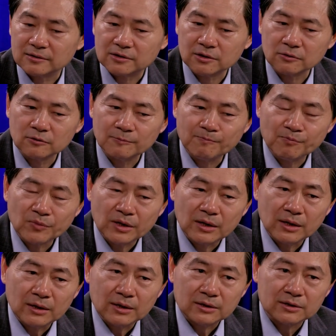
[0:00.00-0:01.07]
So
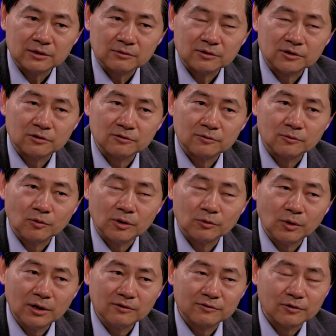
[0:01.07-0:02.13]

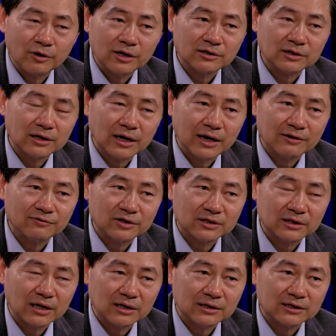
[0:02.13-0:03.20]
one of the questions I have is
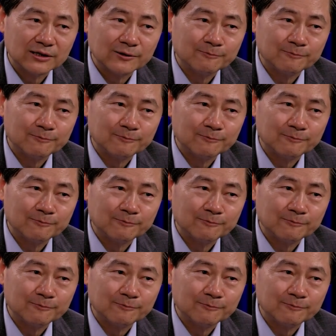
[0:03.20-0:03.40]
that